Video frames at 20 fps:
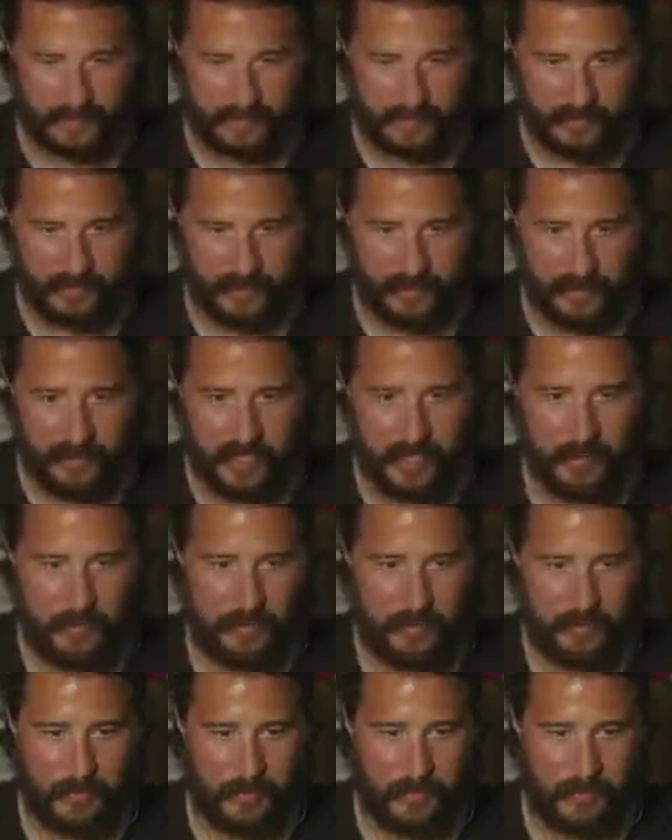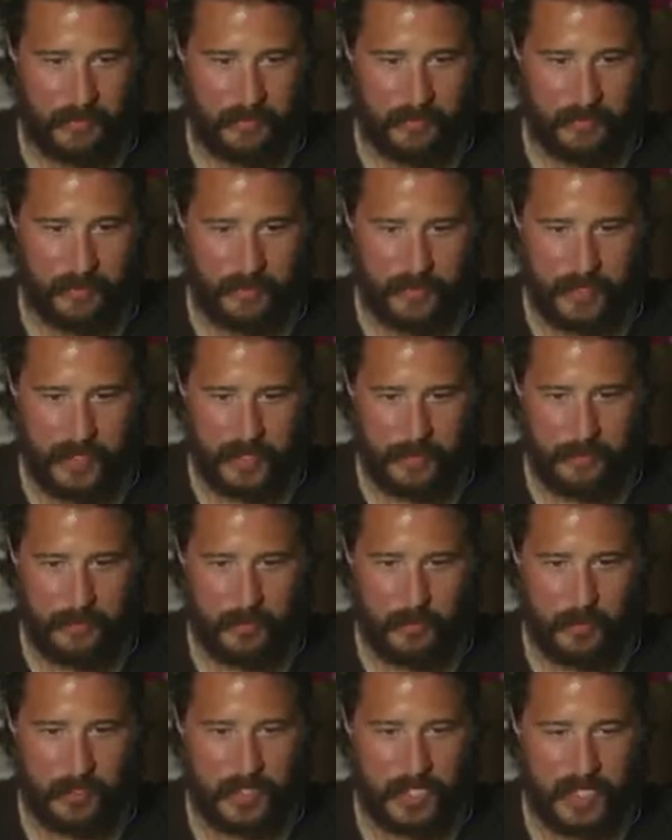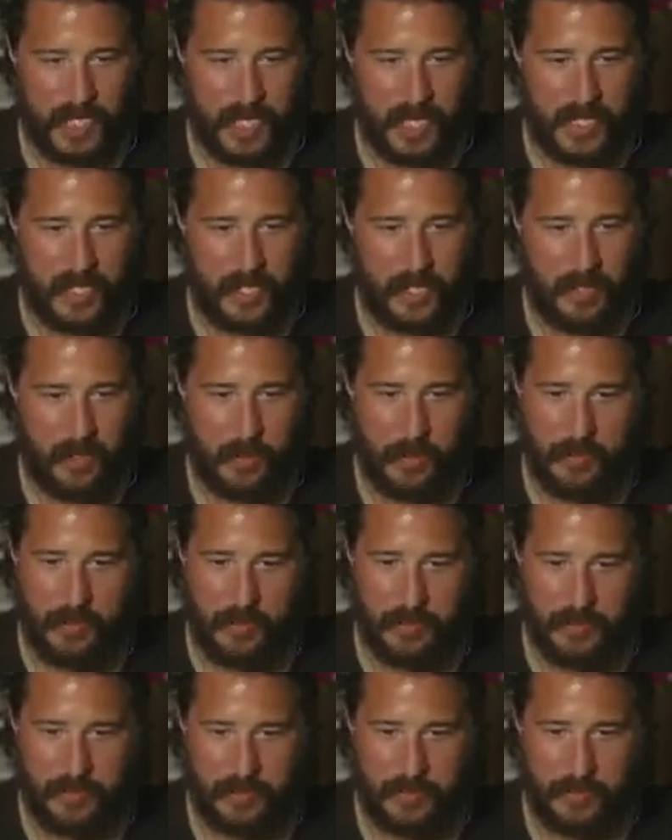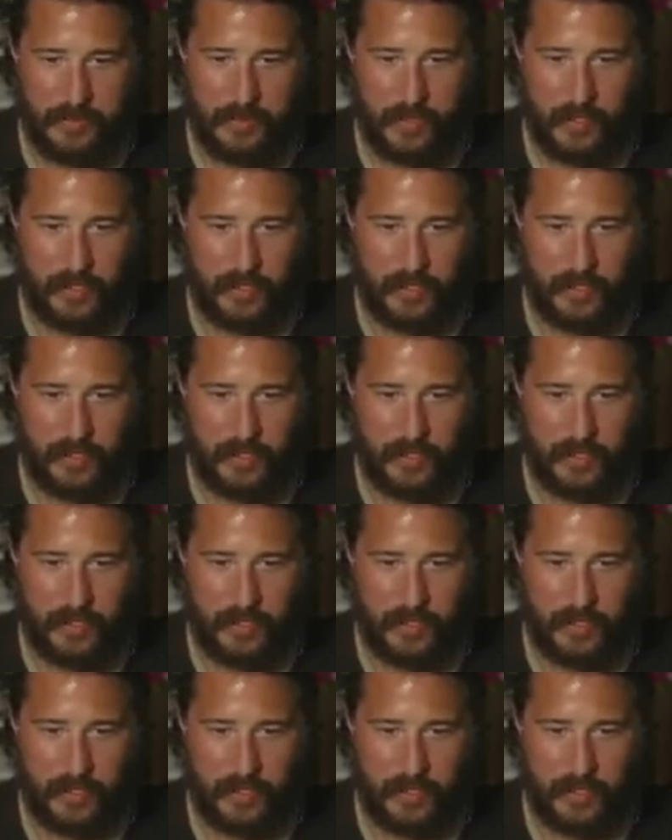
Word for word: Our teams, our teams weren't the Idaho of our